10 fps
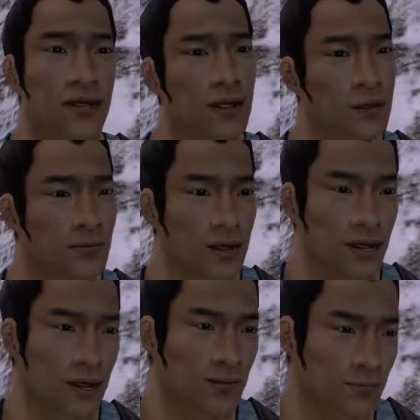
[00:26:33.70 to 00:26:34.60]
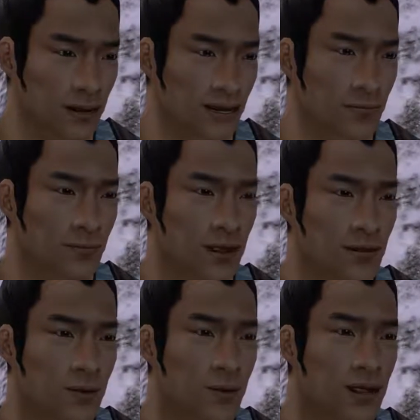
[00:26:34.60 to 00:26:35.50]
Only one path is passable
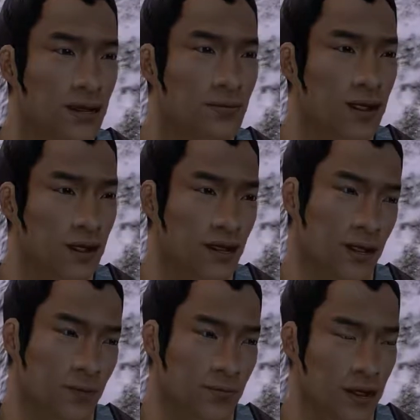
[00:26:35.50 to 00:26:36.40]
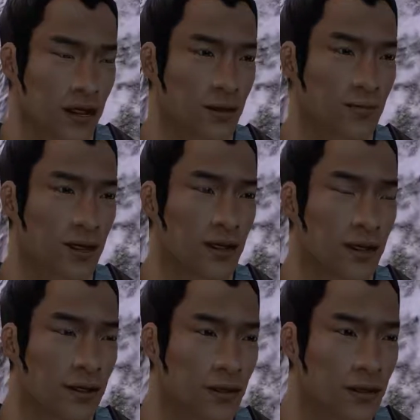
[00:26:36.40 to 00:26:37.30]
by foot, and that is the route they are coming
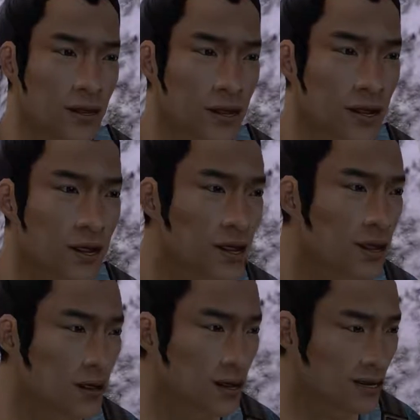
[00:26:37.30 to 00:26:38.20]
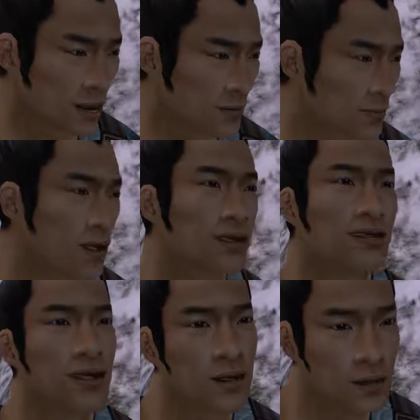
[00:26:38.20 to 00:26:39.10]
up. We cannot sneak
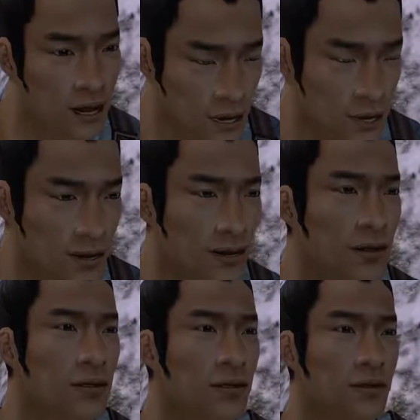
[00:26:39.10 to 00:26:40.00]
past such a horde.